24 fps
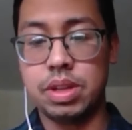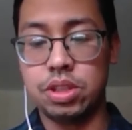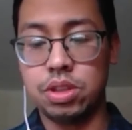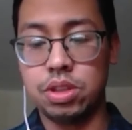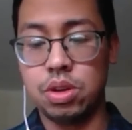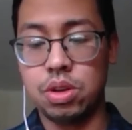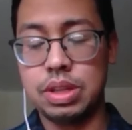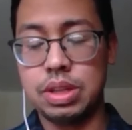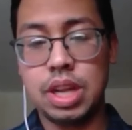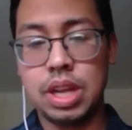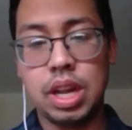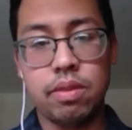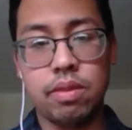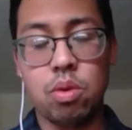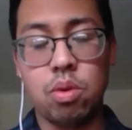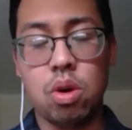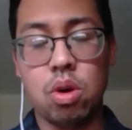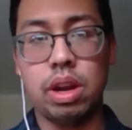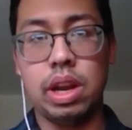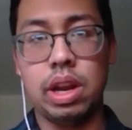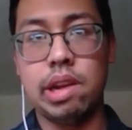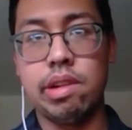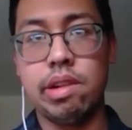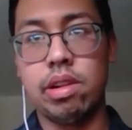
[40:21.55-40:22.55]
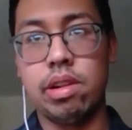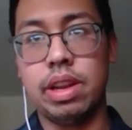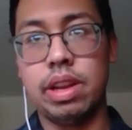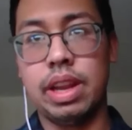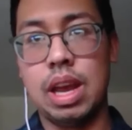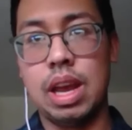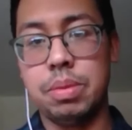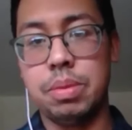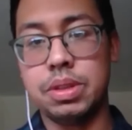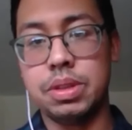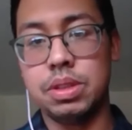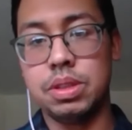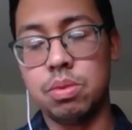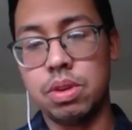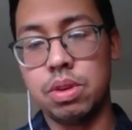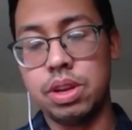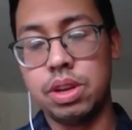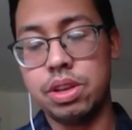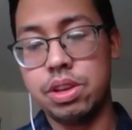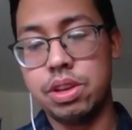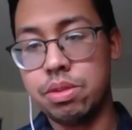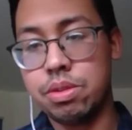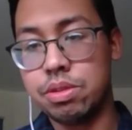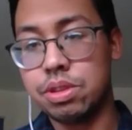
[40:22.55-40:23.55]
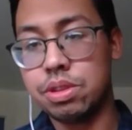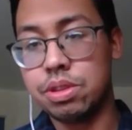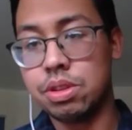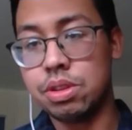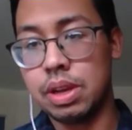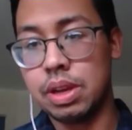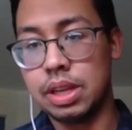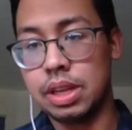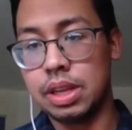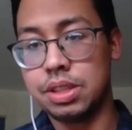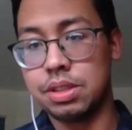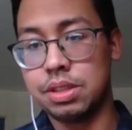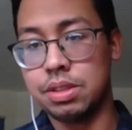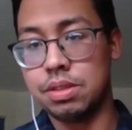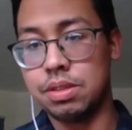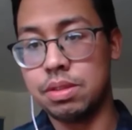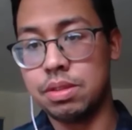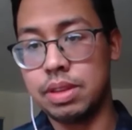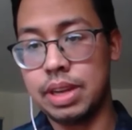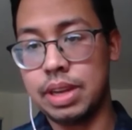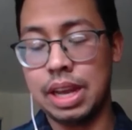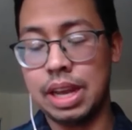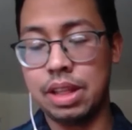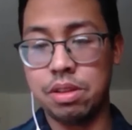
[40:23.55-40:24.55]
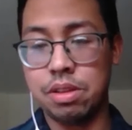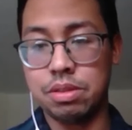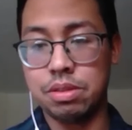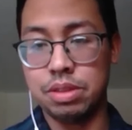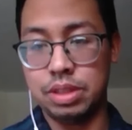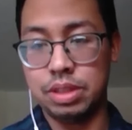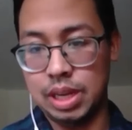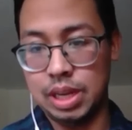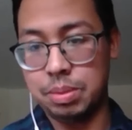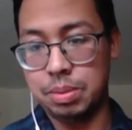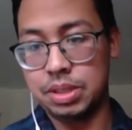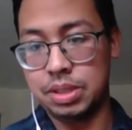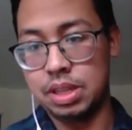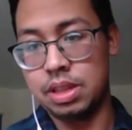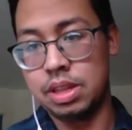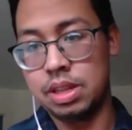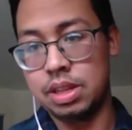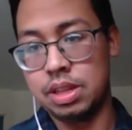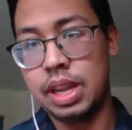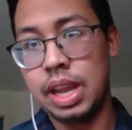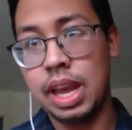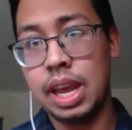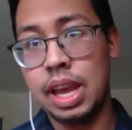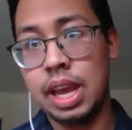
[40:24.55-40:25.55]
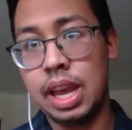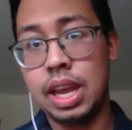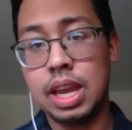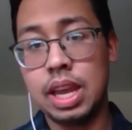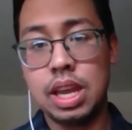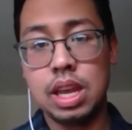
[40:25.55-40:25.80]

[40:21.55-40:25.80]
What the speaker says: So instead of walking around campus, what are you doing to get those steps in the day?